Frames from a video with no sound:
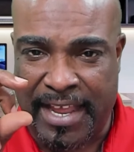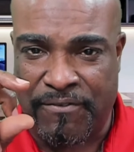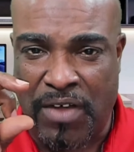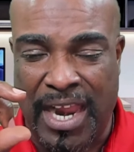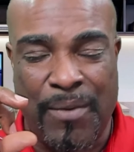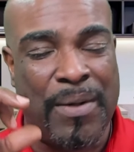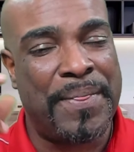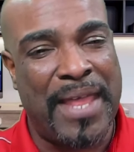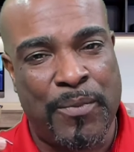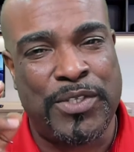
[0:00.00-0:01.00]
follow-up.
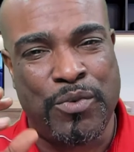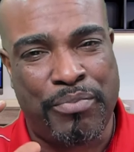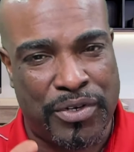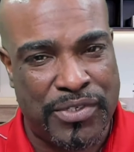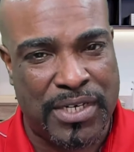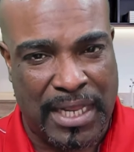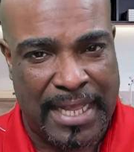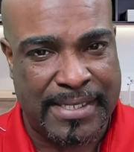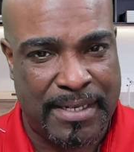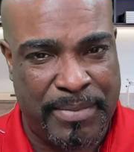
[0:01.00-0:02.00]
Now, we do
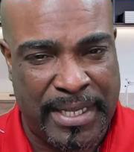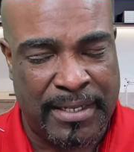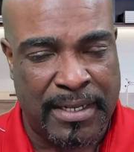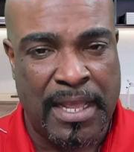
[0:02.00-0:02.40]
personalize it a bit,